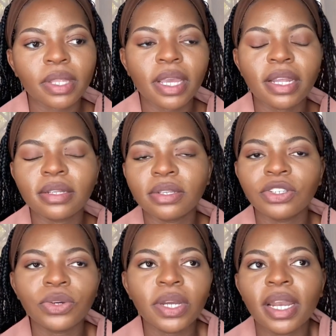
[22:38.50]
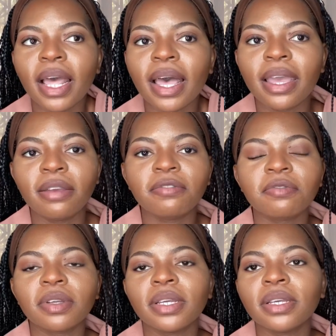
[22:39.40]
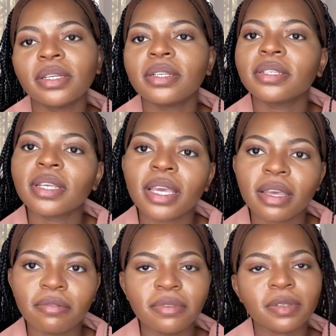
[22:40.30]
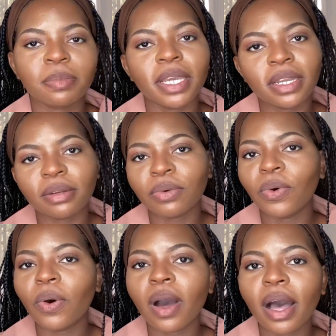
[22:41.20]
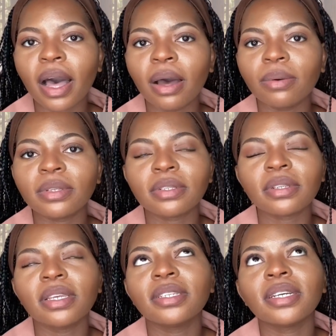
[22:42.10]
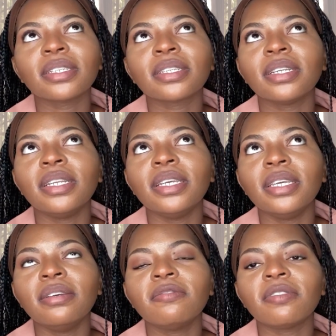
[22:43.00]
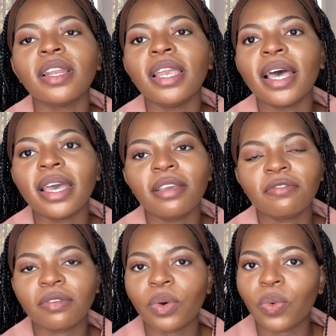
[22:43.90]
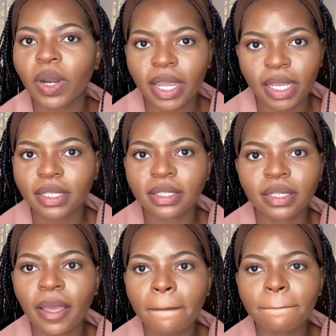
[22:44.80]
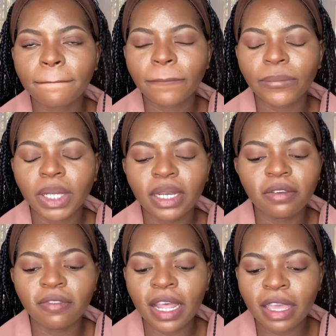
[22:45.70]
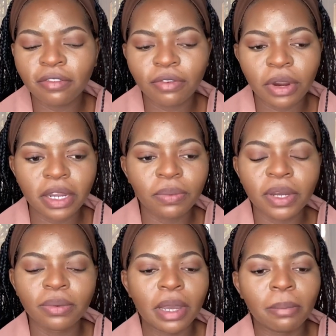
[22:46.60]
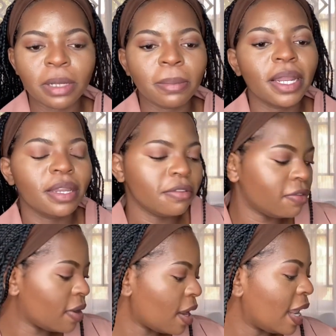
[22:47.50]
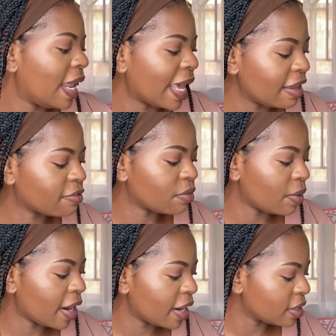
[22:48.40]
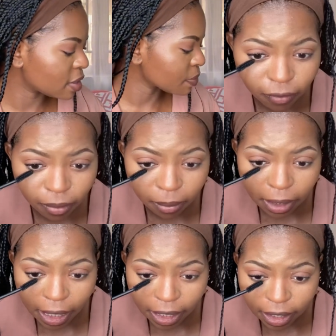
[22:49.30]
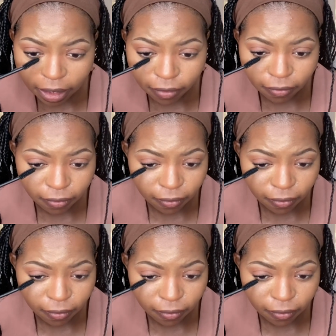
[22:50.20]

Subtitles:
and enjoy life. Save, spend, go out, and just live life right. Live life right. What do I mean by live life right? For me, I live